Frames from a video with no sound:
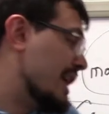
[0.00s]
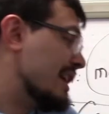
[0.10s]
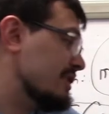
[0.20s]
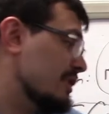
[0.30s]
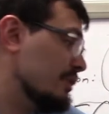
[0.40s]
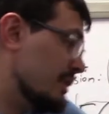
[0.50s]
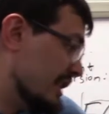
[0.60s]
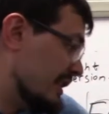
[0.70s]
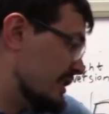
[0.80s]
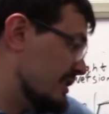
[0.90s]
had to do,
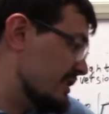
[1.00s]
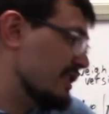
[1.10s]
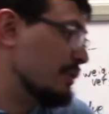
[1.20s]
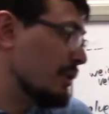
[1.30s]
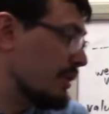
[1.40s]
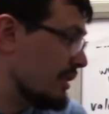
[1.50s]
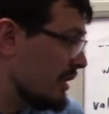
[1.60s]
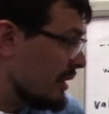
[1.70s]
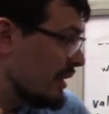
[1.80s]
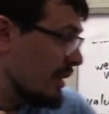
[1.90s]
the 0th,
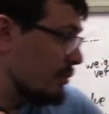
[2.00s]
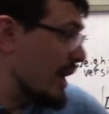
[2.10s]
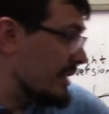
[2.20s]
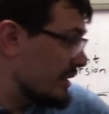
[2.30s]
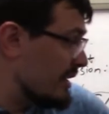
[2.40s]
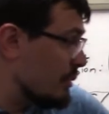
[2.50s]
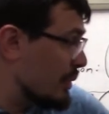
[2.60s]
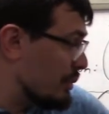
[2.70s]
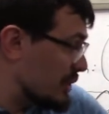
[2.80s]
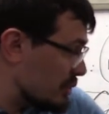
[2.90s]
right, then
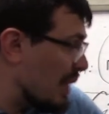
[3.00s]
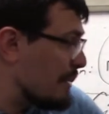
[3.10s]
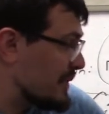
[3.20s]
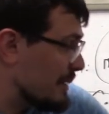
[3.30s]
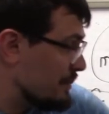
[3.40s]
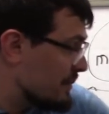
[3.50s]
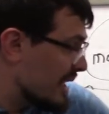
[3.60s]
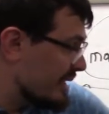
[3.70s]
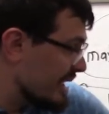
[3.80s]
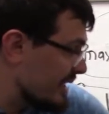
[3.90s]
we will swap them.
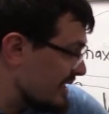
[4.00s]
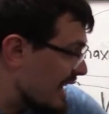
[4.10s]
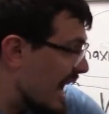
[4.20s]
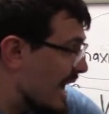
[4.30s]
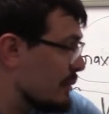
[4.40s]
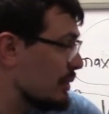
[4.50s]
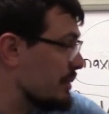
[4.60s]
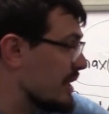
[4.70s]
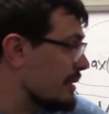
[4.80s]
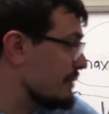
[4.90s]
Like this I will
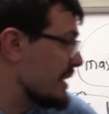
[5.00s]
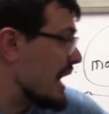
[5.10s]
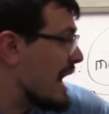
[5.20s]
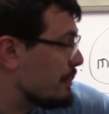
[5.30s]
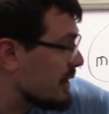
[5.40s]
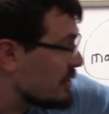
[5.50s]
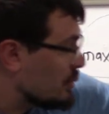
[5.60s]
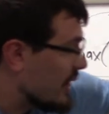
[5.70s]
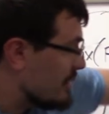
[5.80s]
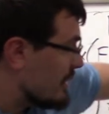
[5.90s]
become the
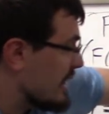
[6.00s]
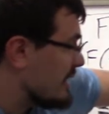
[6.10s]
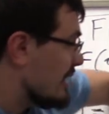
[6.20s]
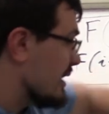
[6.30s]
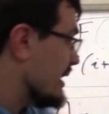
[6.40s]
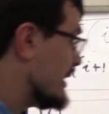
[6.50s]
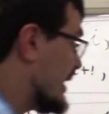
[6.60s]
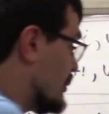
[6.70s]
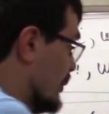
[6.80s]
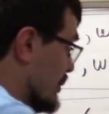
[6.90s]
i+1, right? Like we